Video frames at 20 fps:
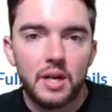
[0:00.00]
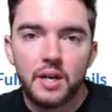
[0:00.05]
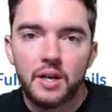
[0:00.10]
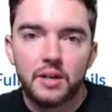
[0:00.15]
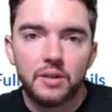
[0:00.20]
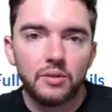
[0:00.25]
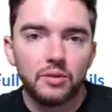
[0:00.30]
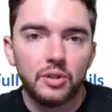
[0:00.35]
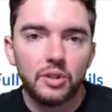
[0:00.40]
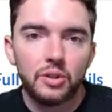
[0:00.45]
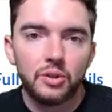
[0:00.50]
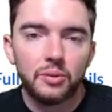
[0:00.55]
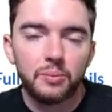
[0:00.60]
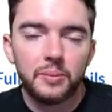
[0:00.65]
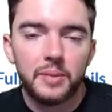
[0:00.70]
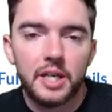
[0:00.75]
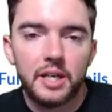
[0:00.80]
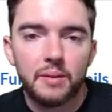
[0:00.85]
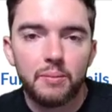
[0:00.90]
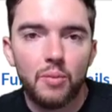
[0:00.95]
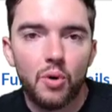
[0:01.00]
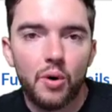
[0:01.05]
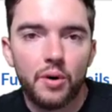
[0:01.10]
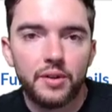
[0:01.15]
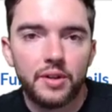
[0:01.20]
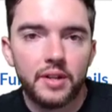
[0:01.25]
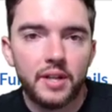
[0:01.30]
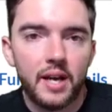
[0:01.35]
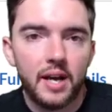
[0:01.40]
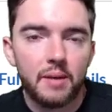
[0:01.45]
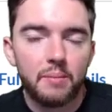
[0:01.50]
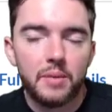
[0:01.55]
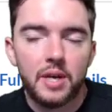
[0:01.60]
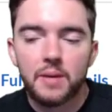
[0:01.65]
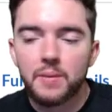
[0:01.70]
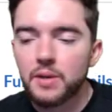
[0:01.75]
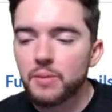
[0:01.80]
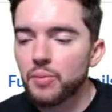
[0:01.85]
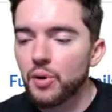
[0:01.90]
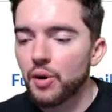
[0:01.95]
a little bit more than that
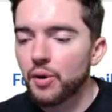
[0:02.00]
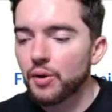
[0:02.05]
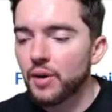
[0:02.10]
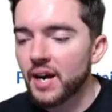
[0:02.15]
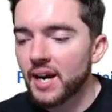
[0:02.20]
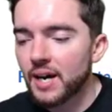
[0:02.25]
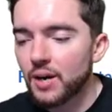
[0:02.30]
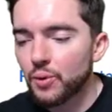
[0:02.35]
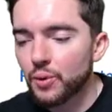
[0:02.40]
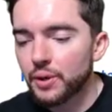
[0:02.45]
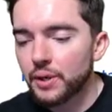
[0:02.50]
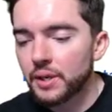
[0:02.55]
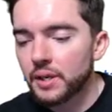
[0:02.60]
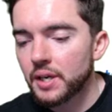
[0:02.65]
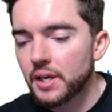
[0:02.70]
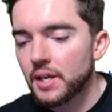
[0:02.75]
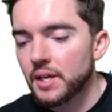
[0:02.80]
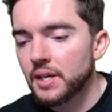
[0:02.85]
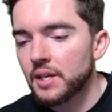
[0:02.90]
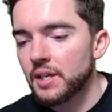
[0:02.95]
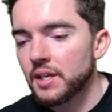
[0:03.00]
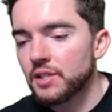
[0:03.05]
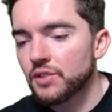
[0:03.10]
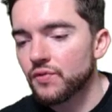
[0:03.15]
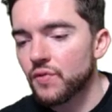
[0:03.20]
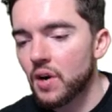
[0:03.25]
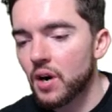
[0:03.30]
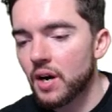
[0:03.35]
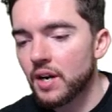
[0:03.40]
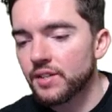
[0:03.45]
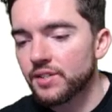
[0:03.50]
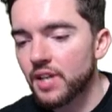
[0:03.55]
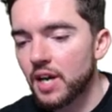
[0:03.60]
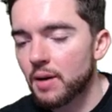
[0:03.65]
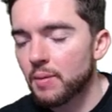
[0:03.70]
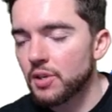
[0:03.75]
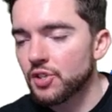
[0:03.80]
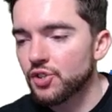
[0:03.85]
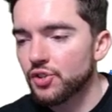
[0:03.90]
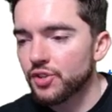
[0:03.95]
maybe per hour as far as how
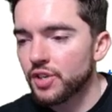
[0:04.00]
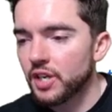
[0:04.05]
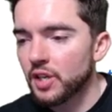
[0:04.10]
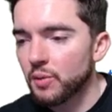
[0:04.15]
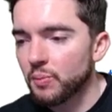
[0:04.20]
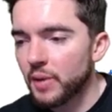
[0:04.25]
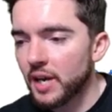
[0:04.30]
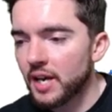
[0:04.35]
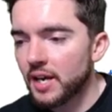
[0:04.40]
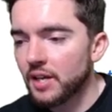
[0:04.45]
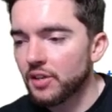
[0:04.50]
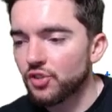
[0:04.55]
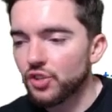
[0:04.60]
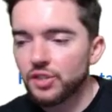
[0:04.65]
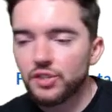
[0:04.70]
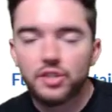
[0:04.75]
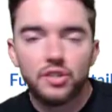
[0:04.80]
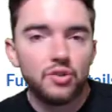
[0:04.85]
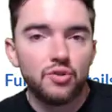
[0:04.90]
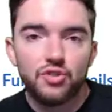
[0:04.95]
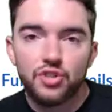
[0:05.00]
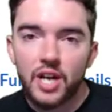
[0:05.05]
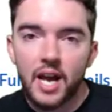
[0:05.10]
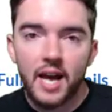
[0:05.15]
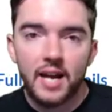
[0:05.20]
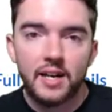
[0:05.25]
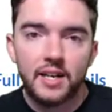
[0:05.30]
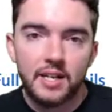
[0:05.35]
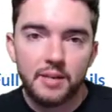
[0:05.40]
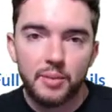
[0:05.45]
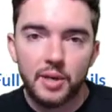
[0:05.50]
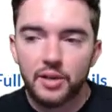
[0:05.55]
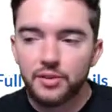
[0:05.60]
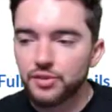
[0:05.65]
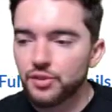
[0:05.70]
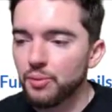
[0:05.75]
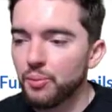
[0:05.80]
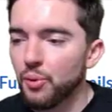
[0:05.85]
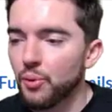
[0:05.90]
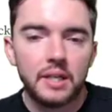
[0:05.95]
much you're getting paid just to do chat and email
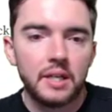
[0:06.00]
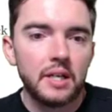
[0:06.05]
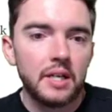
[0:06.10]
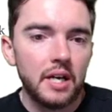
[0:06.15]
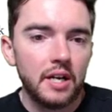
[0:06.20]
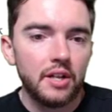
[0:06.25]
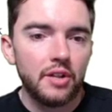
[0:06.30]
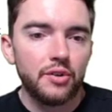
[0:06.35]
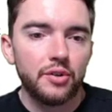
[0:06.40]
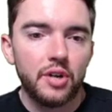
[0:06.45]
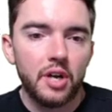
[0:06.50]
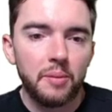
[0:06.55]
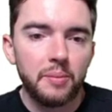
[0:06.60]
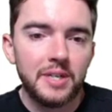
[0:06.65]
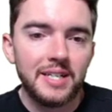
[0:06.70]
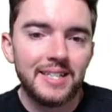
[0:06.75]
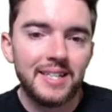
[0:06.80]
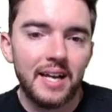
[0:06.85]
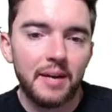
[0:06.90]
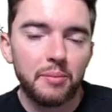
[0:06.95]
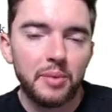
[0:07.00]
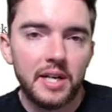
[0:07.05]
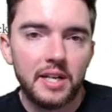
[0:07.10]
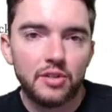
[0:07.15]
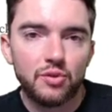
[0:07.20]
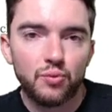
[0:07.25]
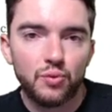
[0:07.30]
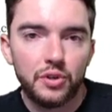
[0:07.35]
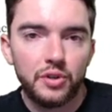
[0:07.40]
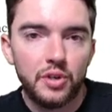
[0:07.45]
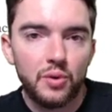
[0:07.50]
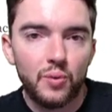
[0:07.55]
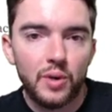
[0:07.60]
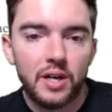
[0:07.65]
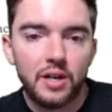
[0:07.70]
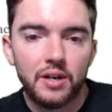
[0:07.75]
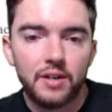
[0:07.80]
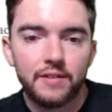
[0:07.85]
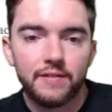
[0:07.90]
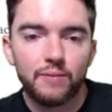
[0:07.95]
support. Another company that pays really
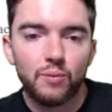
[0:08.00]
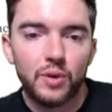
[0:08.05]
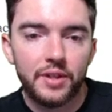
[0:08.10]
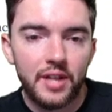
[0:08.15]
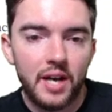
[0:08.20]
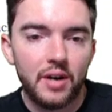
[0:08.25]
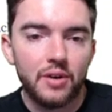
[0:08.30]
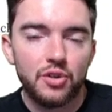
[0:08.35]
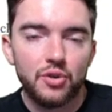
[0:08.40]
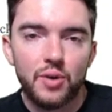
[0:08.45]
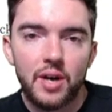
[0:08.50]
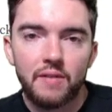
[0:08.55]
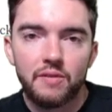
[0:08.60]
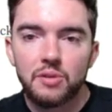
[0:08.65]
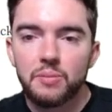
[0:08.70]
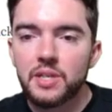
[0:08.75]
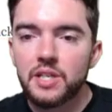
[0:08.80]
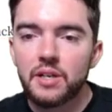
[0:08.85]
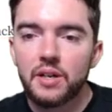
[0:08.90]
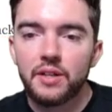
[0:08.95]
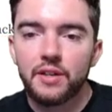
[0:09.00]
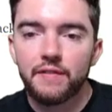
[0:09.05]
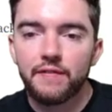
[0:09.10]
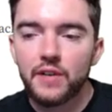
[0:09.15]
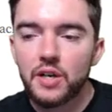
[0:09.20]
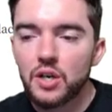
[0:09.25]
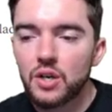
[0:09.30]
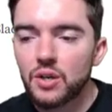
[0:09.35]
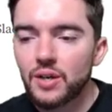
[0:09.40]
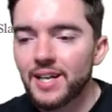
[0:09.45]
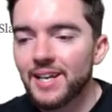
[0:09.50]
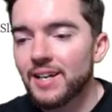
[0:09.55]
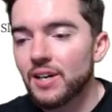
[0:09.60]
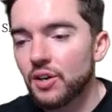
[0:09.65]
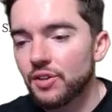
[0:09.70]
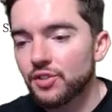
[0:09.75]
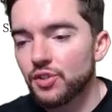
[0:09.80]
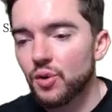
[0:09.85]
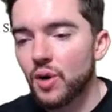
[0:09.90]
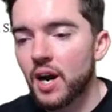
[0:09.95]
well without you having to be on the phone and
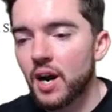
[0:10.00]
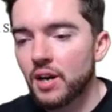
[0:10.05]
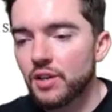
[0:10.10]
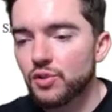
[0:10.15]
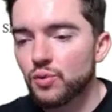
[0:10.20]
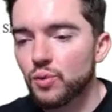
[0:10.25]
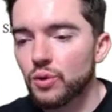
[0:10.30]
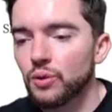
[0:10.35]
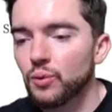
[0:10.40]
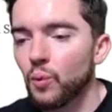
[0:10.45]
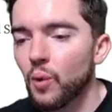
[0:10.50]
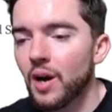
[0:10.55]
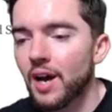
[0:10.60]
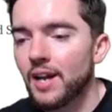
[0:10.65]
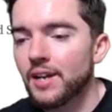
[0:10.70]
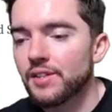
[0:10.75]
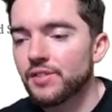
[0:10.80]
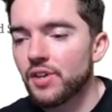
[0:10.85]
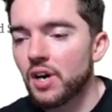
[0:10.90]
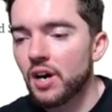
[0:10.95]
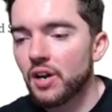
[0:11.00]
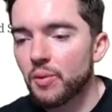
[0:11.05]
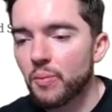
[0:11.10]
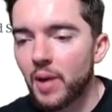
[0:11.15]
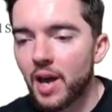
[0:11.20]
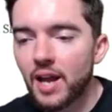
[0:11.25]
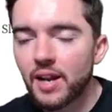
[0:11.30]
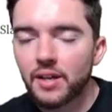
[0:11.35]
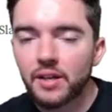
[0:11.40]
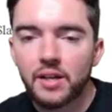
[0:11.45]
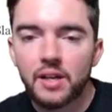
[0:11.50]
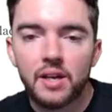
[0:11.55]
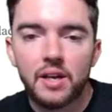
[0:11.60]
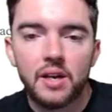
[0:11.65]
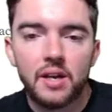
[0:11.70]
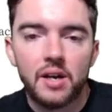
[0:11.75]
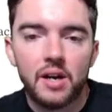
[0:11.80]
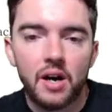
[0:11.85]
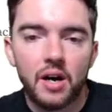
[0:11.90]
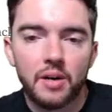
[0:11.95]
also hires worldwide is Automattic.
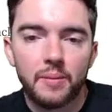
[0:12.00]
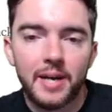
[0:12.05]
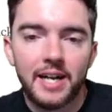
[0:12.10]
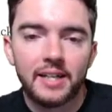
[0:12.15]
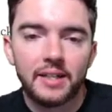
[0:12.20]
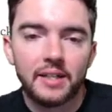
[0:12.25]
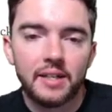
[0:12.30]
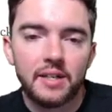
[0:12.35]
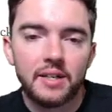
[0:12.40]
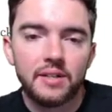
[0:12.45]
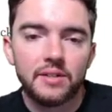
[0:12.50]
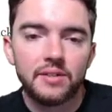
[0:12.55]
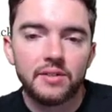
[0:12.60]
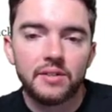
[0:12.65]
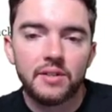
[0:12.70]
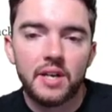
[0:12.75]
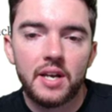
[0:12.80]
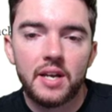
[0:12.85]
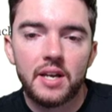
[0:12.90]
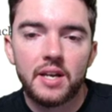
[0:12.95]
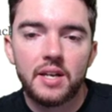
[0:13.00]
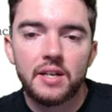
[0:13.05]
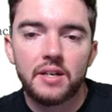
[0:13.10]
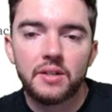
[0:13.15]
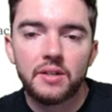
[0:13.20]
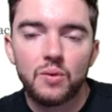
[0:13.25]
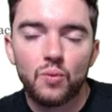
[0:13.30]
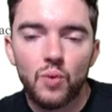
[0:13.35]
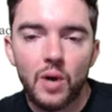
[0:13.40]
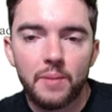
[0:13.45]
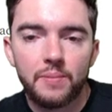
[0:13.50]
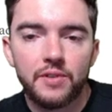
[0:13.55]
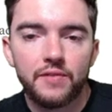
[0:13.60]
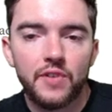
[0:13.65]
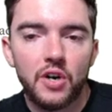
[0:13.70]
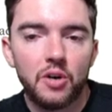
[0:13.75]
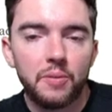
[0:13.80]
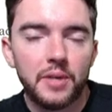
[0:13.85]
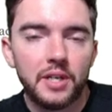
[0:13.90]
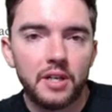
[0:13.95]
Automattic is a web
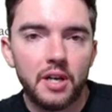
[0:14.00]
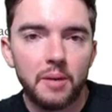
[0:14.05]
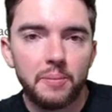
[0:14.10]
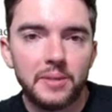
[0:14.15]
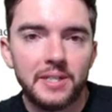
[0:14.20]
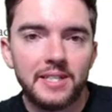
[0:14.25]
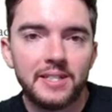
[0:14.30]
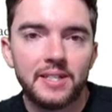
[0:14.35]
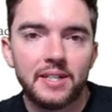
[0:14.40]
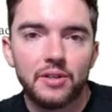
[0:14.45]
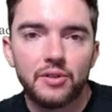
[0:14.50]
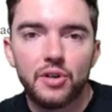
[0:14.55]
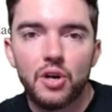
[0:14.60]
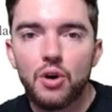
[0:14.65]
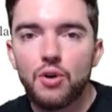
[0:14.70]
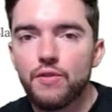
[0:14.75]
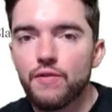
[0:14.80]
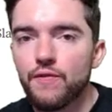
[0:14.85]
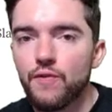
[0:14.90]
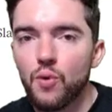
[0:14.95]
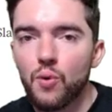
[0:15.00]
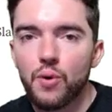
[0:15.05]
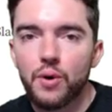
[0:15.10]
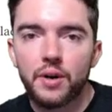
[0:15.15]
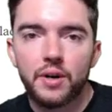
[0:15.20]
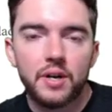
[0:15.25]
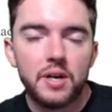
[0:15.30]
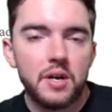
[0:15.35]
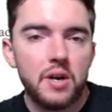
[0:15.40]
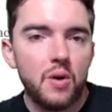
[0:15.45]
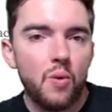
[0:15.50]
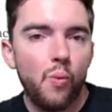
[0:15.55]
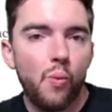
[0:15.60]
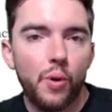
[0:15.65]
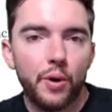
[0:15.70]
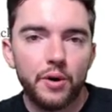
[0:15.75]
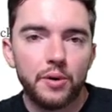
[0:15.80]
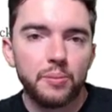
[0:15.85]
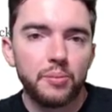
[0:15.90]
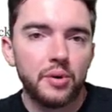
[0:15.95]
development company. They're known for
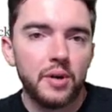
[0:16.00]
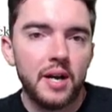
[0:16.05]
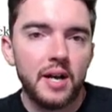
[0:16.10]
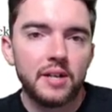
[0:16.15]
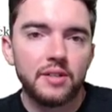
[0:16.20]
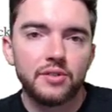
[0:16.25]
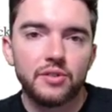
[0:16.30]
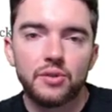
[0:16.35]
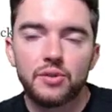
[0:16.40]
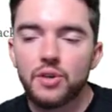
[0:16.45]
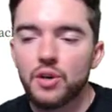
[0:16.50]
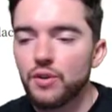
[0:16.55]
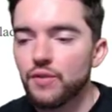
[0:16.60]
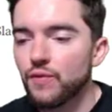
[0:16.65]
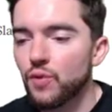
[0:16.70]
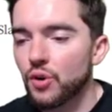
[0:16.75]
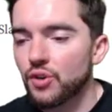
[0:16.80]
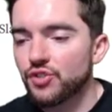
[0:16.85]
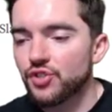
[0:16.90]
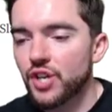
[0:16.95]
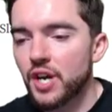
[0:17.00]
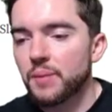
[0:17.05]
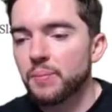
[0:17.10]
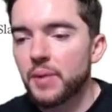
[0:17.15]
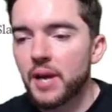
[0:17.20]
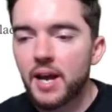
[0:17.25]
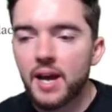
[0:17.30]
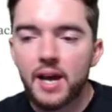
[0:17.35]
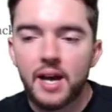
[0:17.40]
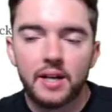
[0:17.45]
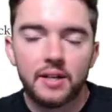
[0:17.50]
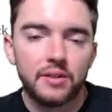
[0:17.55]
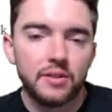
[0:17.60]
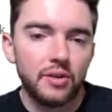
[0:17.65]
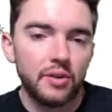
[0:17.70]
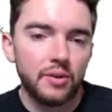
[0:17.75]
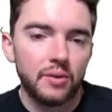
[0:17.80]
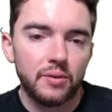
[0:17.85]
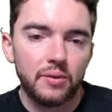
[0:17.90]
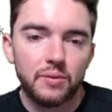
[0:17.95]
WordPress, they're known for Jetpack,
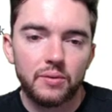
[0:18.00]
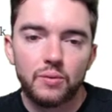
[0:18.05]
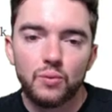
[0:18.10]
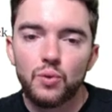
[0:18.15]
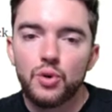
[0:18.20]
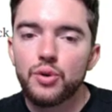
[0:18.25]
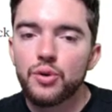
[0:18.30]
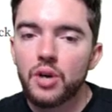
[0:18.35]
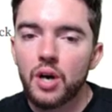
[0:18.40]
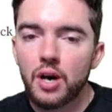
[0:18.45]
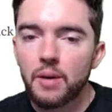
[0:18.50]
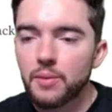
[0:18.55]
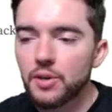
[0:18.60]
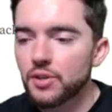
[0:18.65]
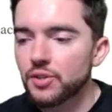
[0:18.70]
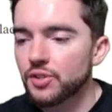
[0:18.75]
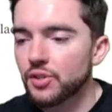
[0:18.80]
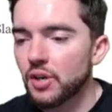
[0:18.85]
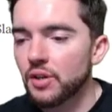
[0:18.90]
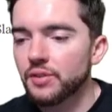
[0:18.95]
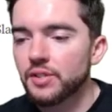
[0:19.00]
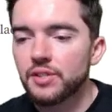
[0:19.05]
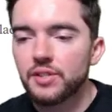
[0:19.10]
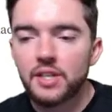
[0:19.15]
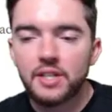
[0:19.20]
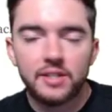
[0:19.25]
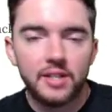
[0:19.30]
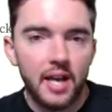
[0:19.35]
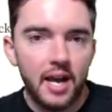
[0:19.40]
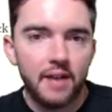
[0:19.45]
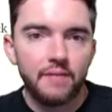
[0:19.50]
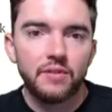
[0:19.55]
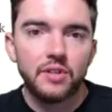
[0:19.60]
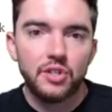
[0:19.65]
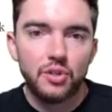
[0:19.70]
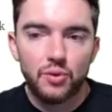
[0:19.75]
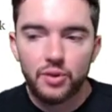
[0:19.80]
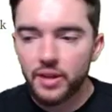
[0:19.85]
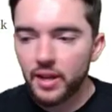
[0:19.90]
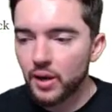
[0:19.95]
they're WooCommerce, all these things that have to
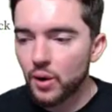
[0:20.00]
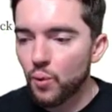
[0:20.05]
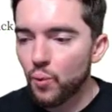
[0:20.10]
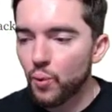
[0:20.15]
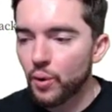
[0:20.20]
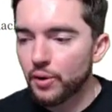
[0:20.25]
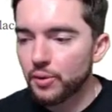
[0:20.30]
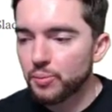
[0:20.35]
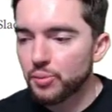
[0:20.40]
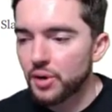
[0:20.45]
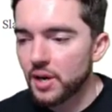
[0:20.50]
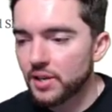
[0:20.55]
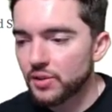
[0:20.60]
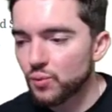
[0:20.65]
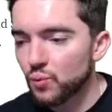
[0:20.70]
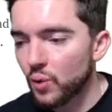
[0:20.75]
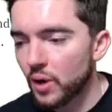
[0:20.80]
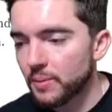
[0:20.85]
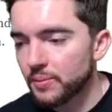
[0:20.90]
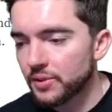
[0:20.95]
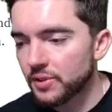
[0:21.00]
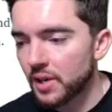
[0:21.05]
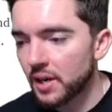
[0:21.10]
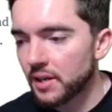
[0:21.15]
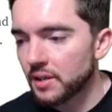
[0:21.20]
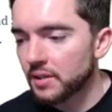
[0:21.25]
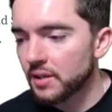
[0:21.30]
do with like a WordPress website.